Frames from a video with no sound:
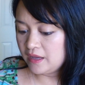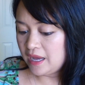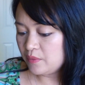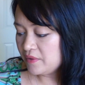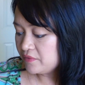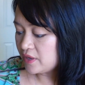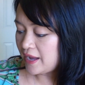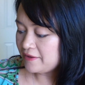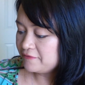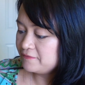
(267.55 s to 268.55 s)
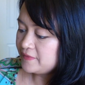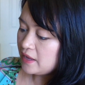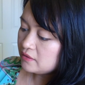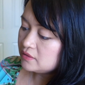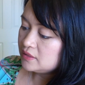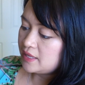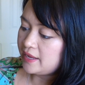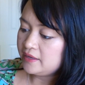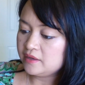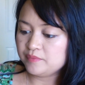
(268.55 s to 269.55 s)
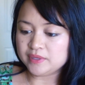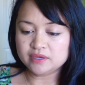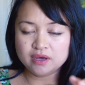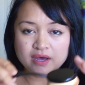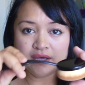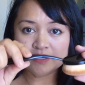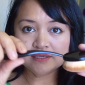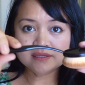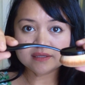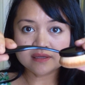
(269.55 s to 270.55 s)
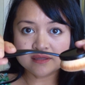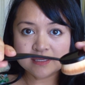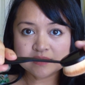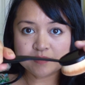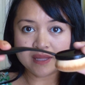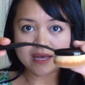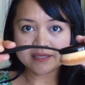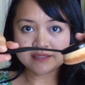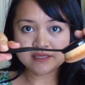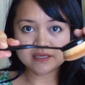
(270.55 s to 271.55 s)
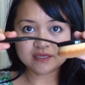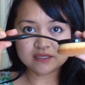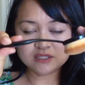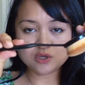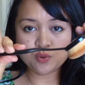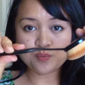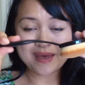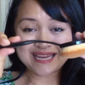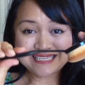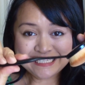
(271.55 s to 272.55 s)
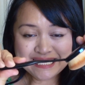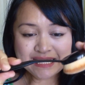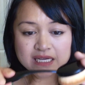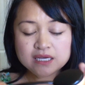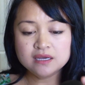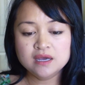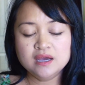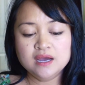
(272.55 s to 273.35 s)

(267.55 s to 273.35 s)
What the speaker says: However, I felt like because this plastic is so bendy,